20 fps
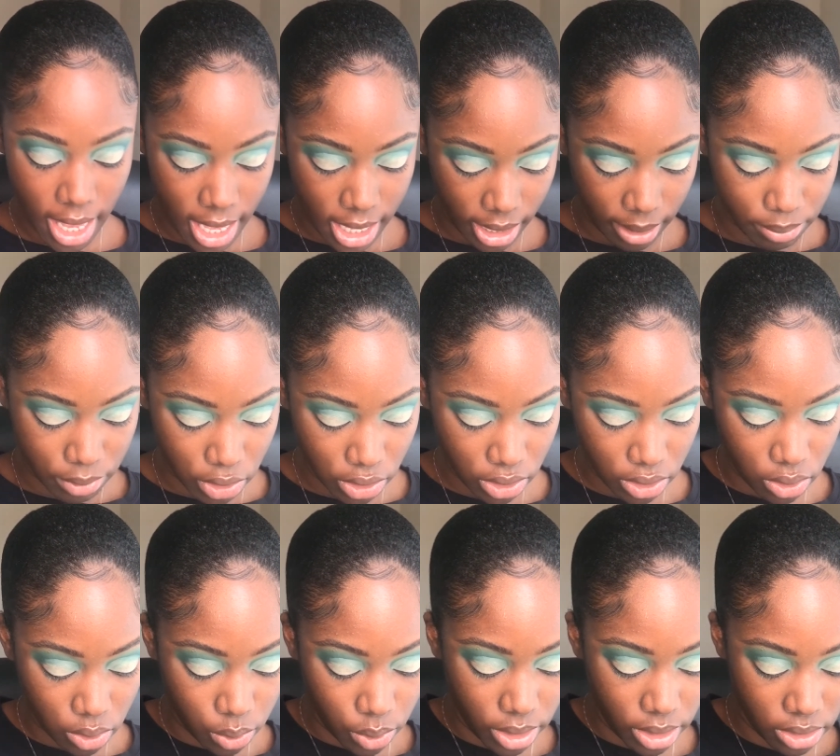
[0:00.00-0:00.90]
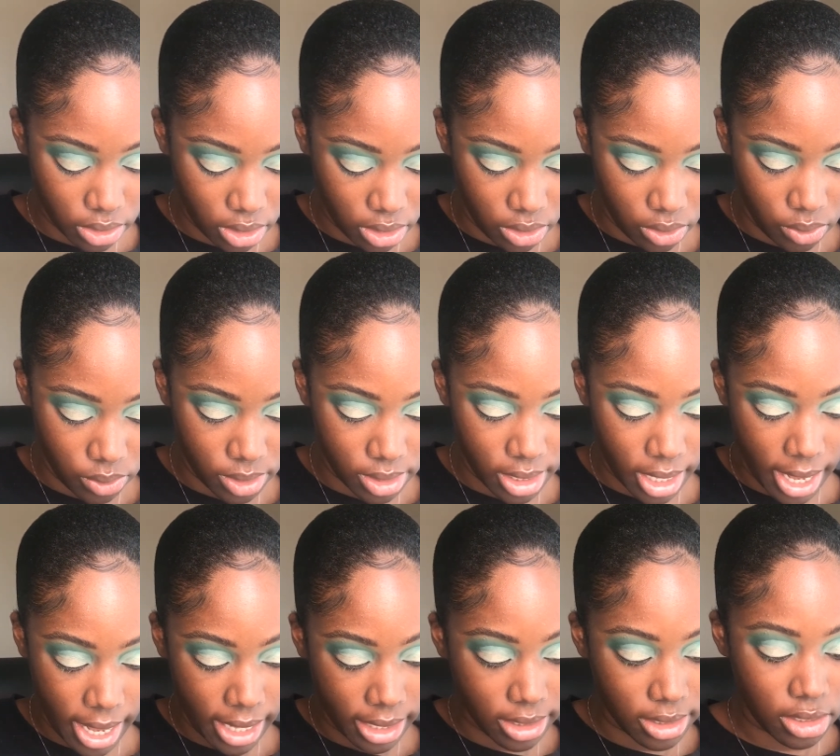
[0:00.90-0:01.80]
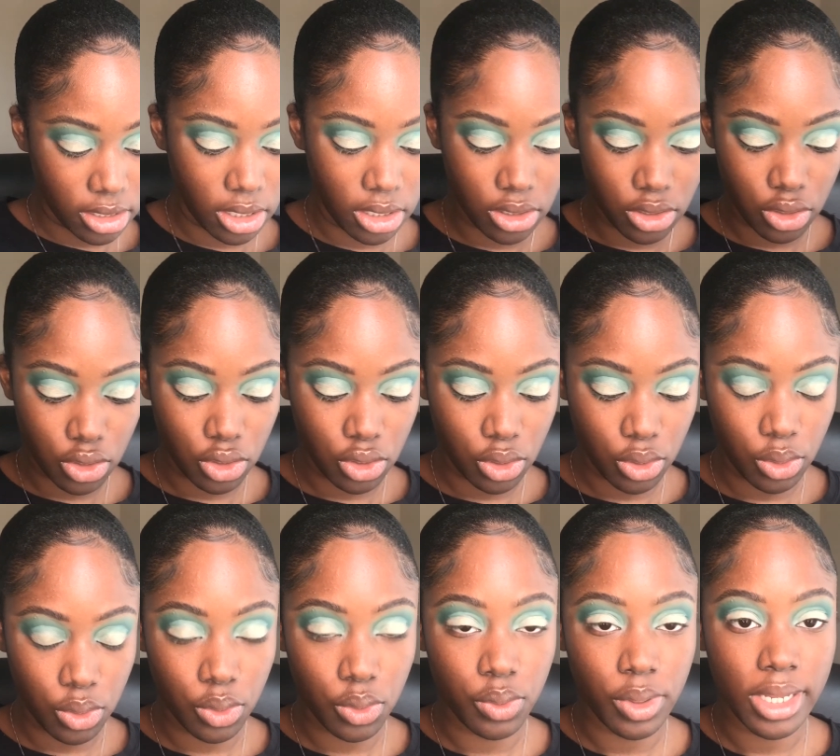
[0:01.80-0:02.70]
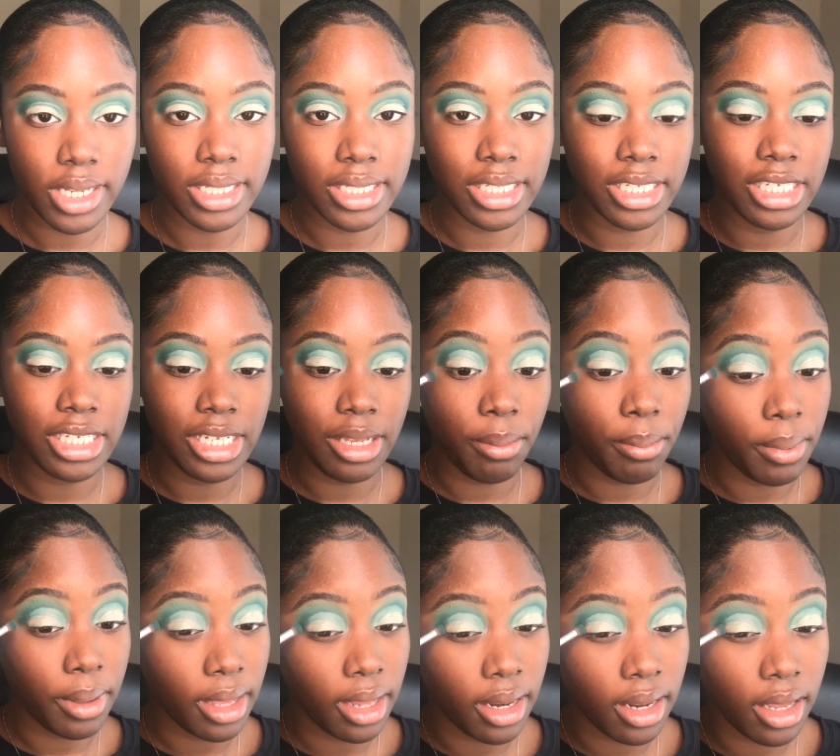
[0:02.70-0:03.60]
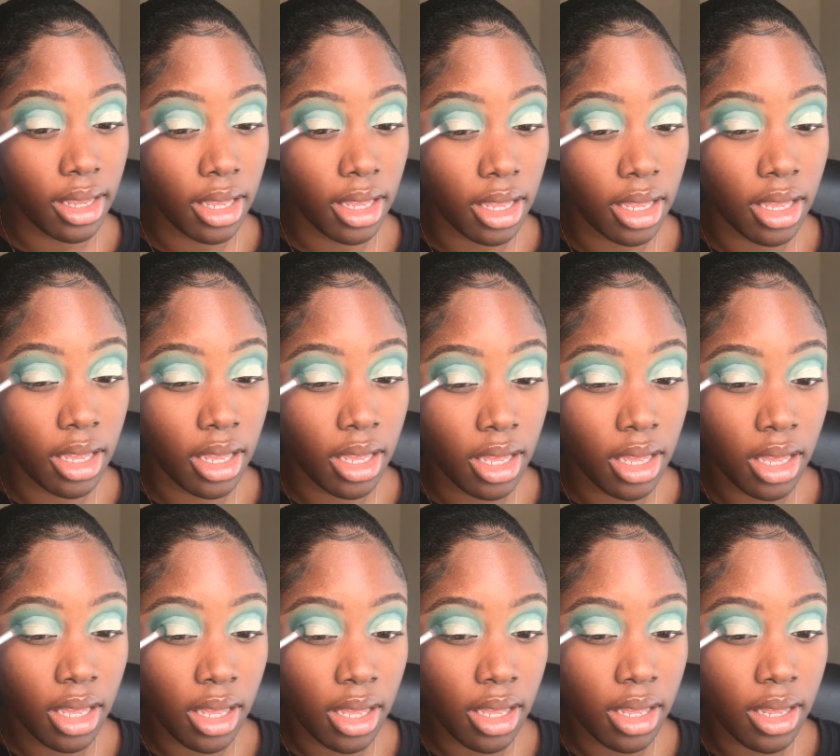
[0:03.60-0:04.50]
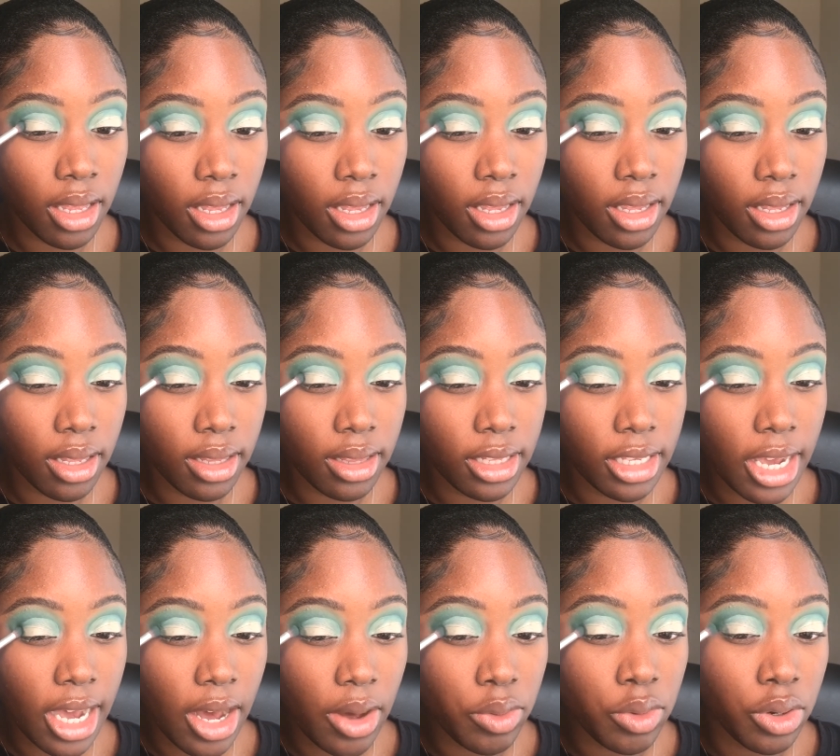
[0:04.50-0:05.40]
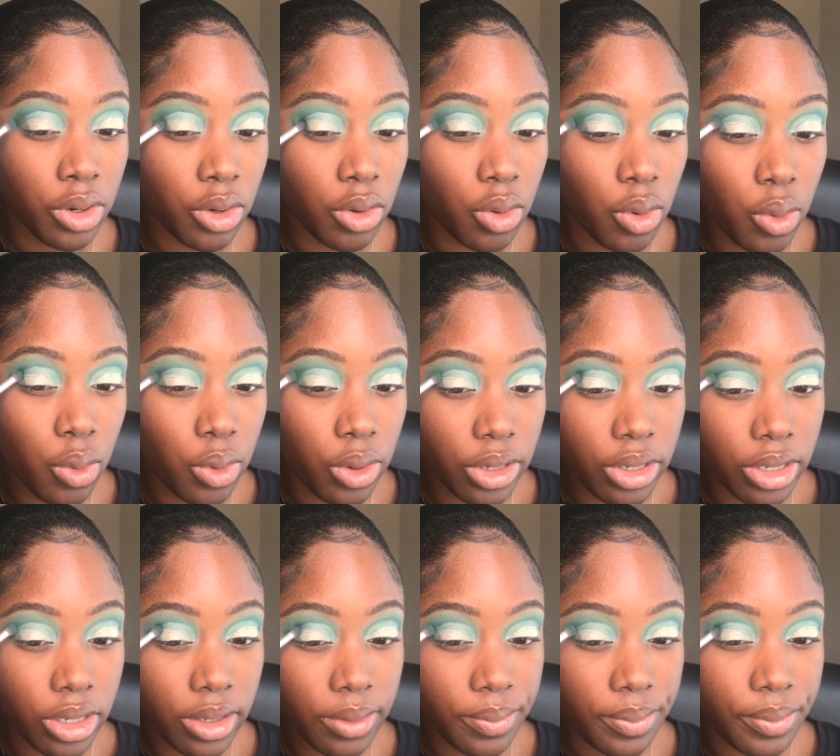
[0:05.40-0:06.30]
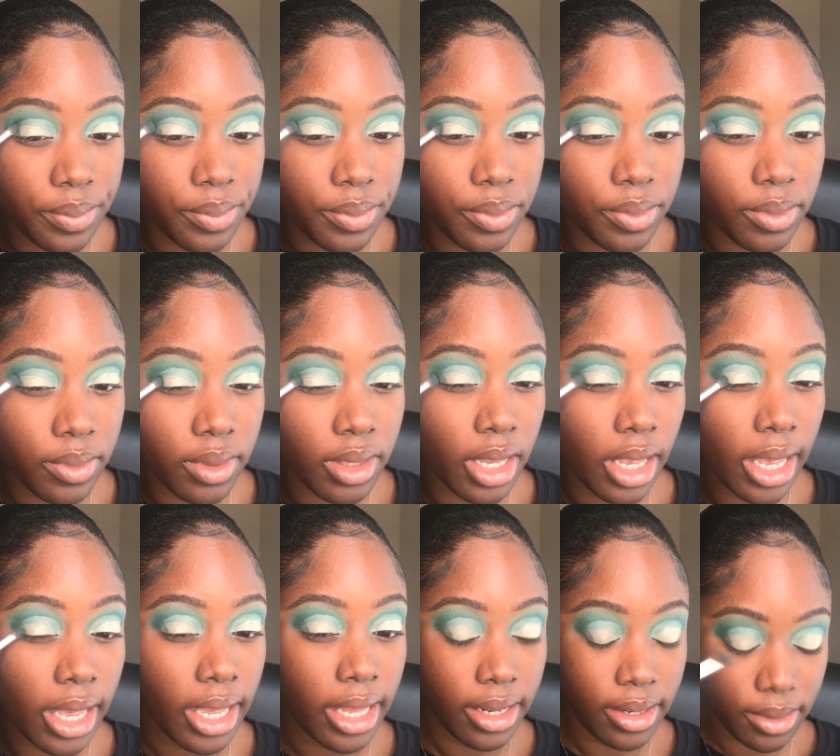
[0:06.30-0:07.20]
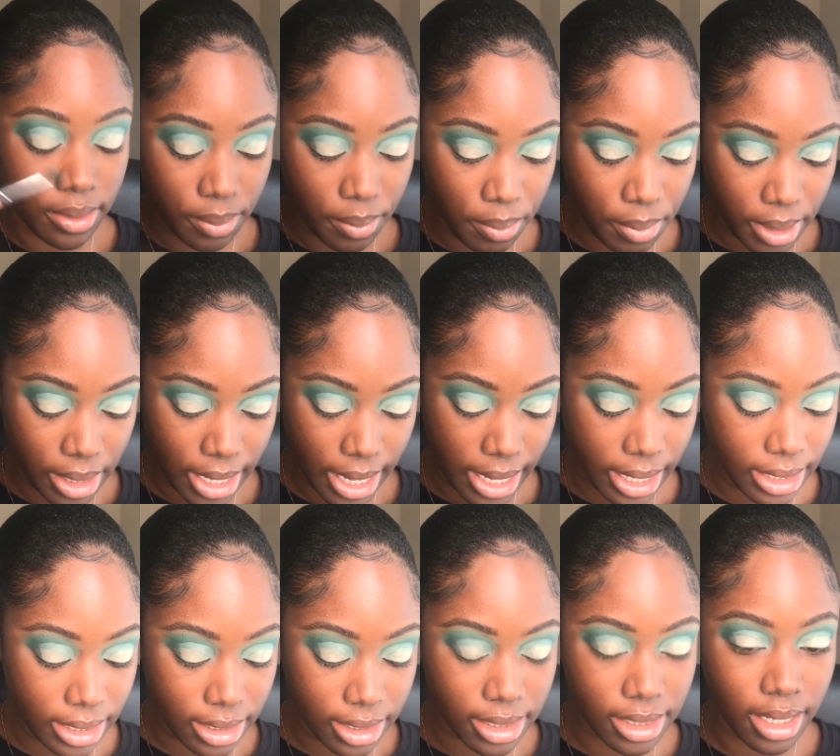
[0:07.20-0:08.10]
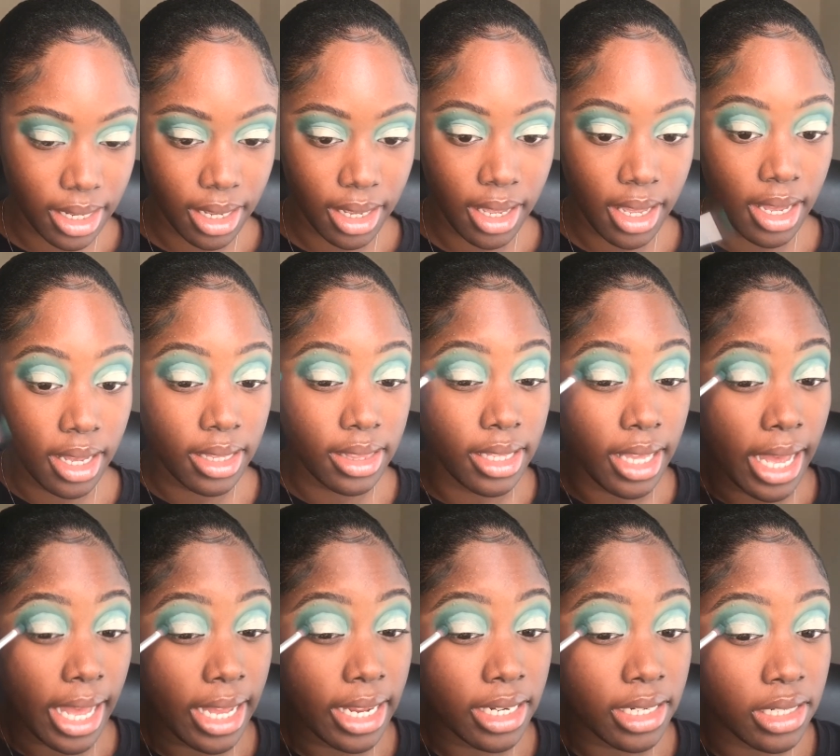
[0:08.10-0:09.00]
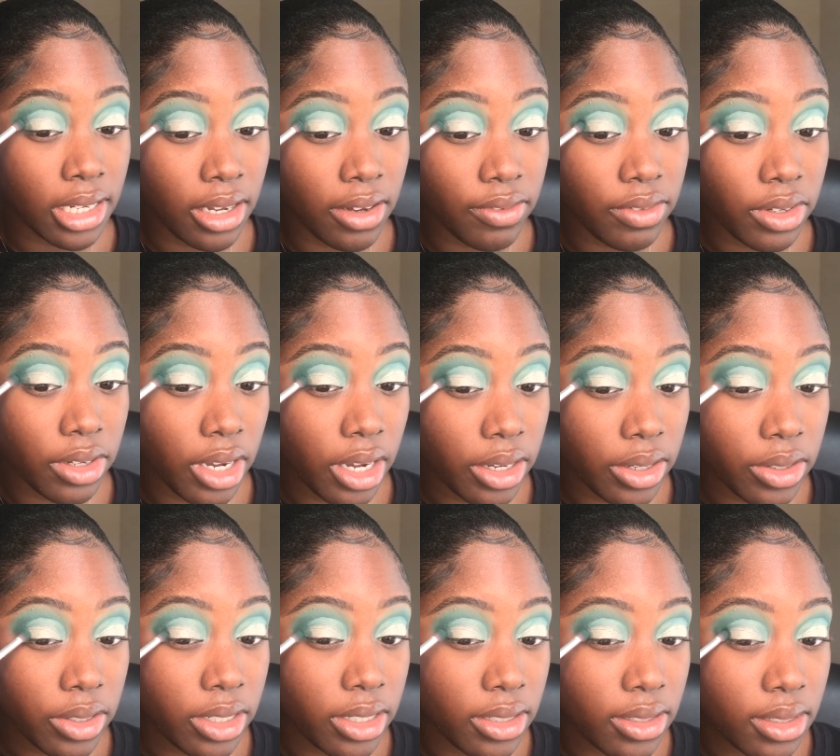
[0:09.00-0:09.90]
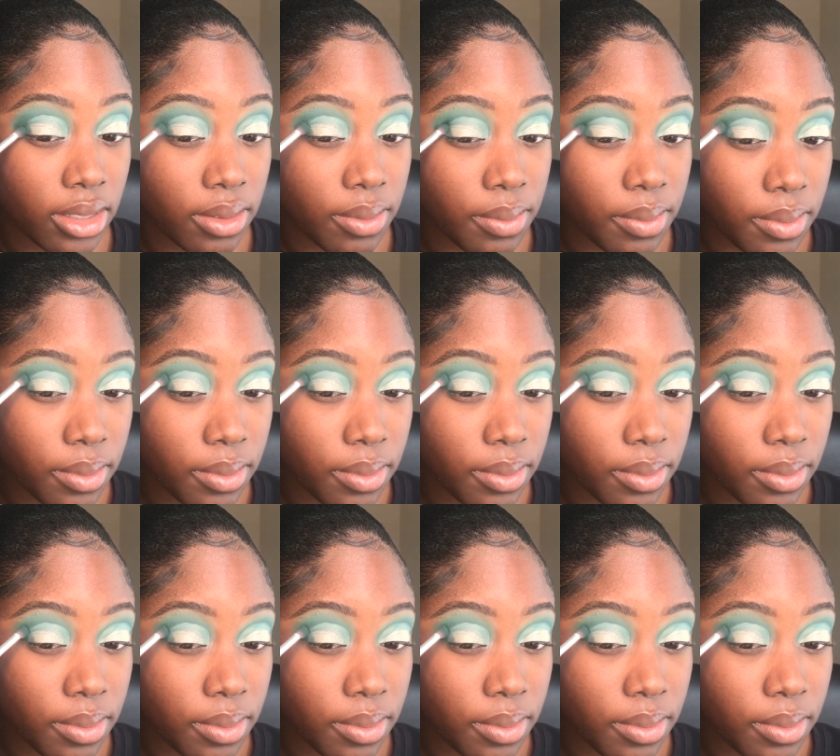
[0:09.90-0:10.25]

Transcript: And I'm just going to use that to deepen the outer corner and blend the end of the cut crease.